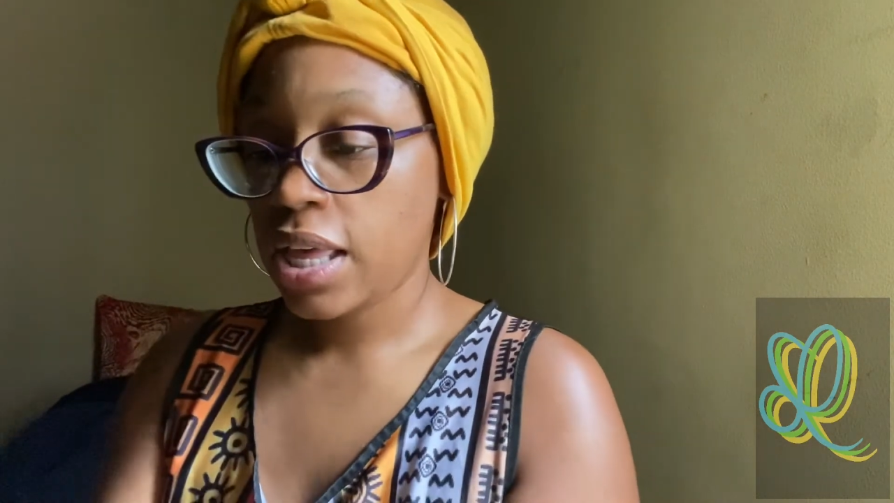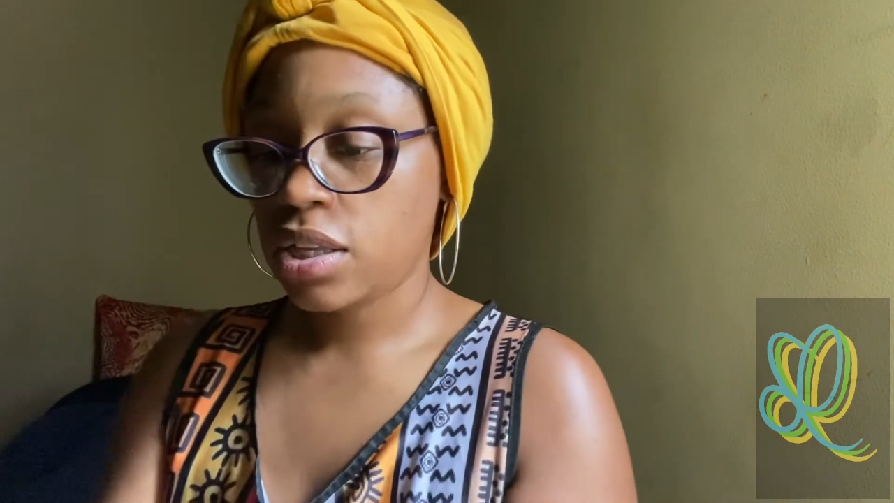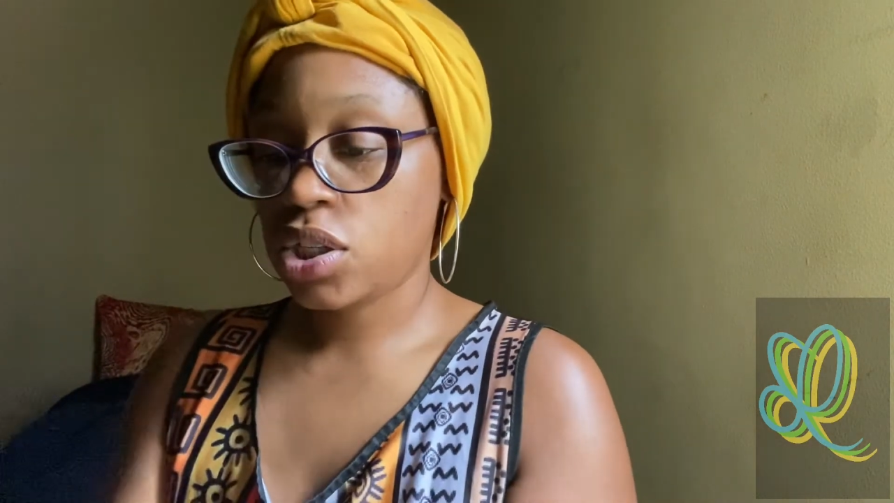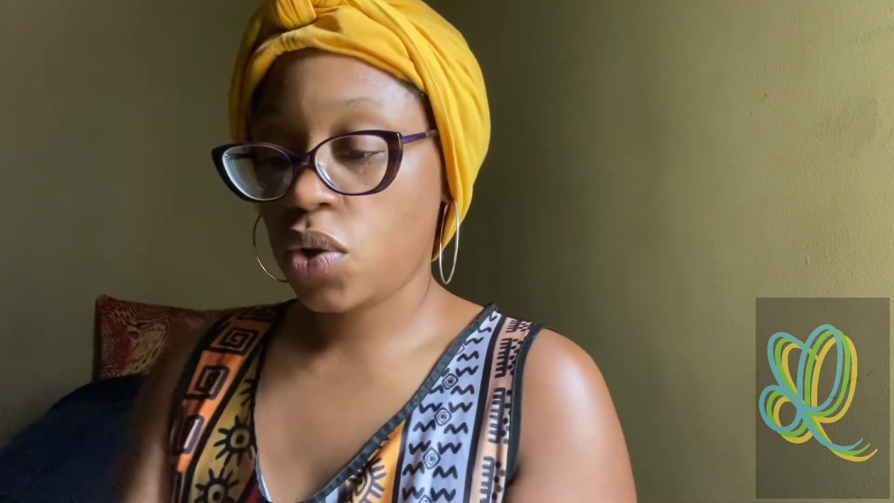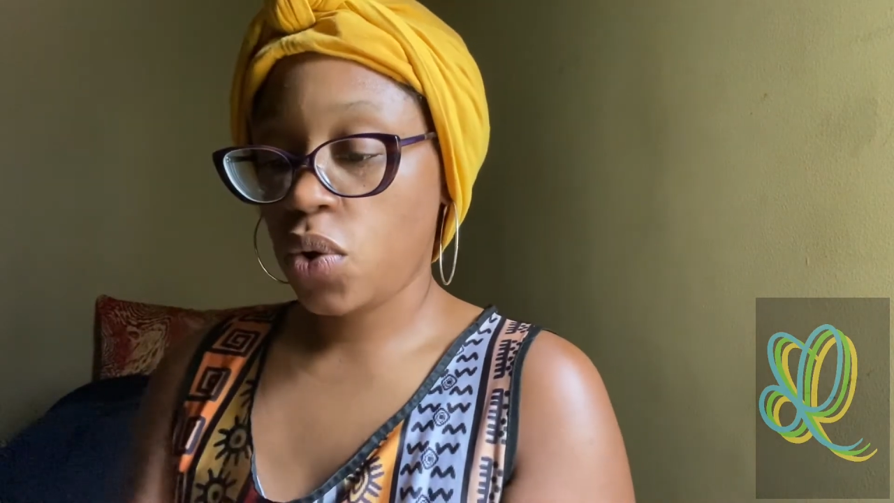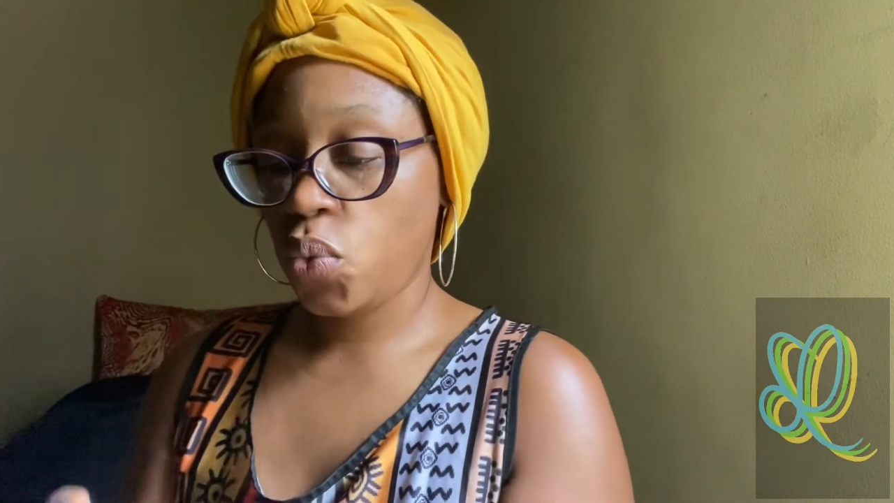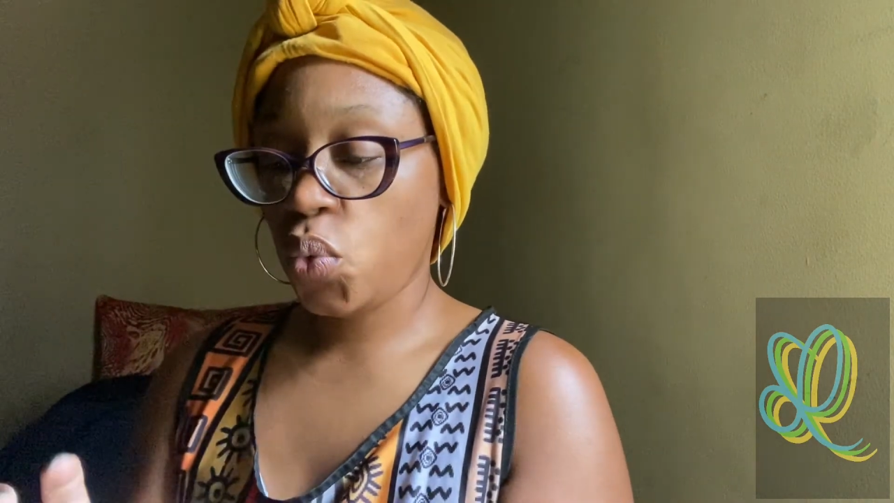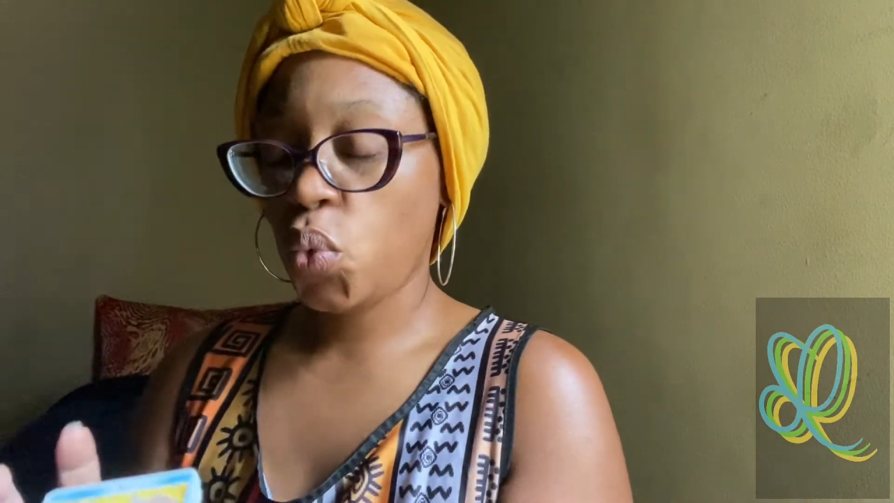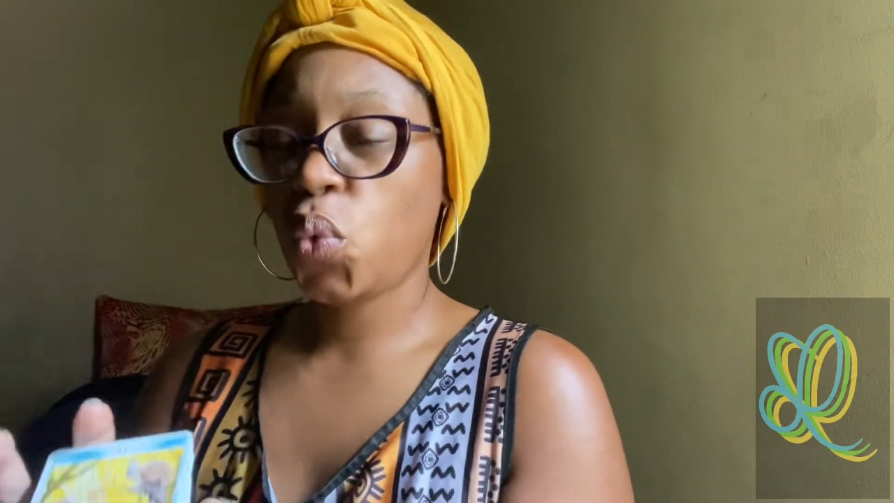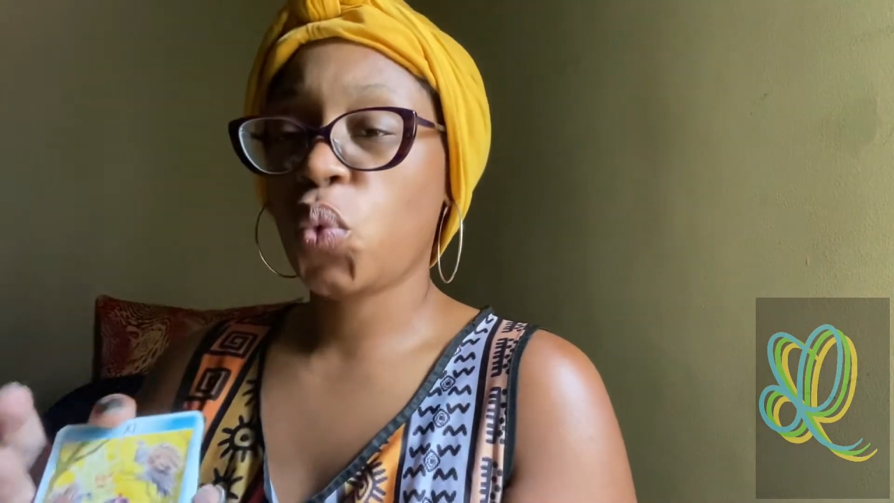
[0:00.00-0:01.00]
So,
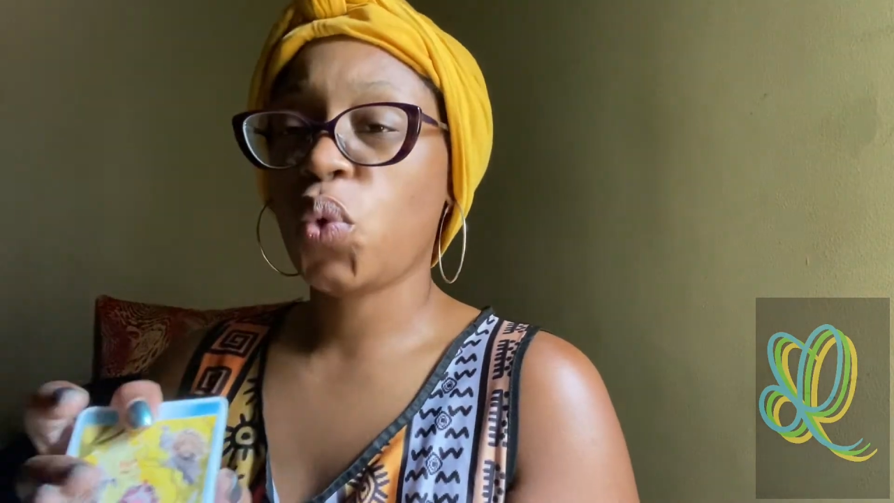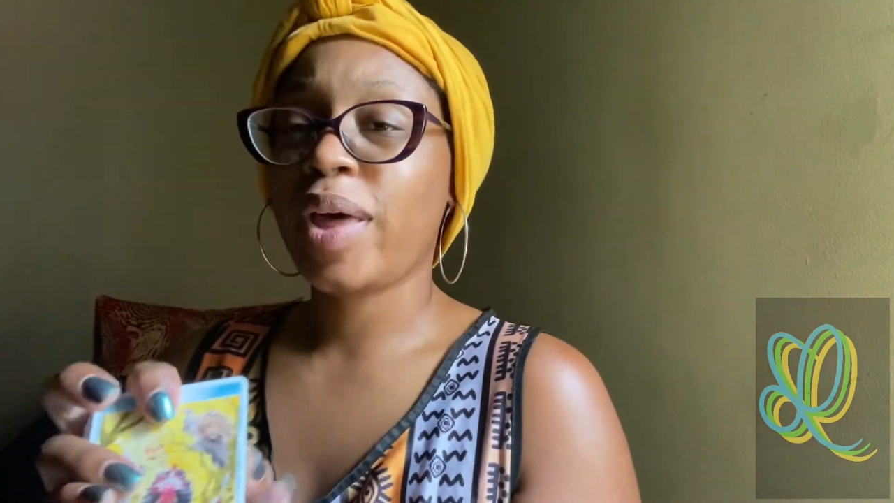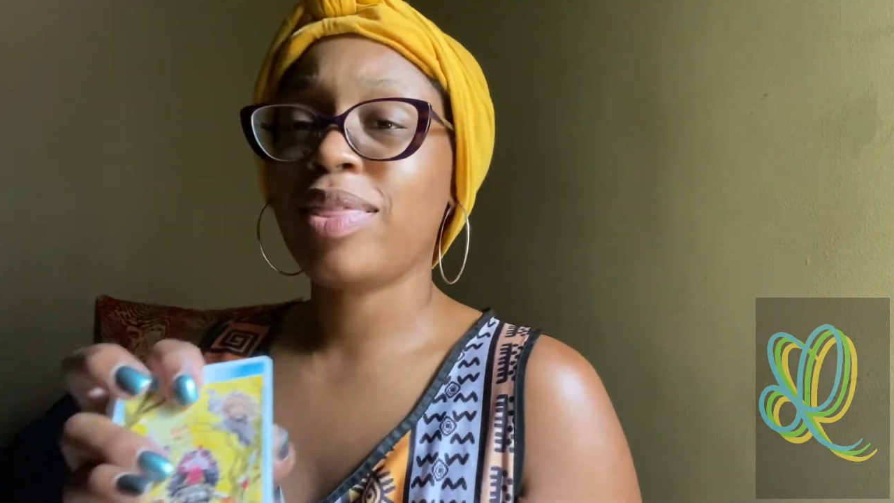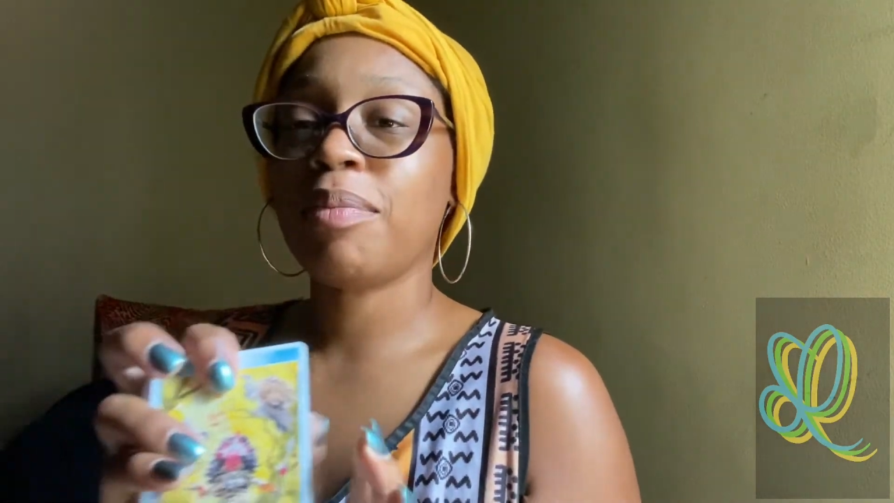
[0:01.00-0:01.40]
ooh, at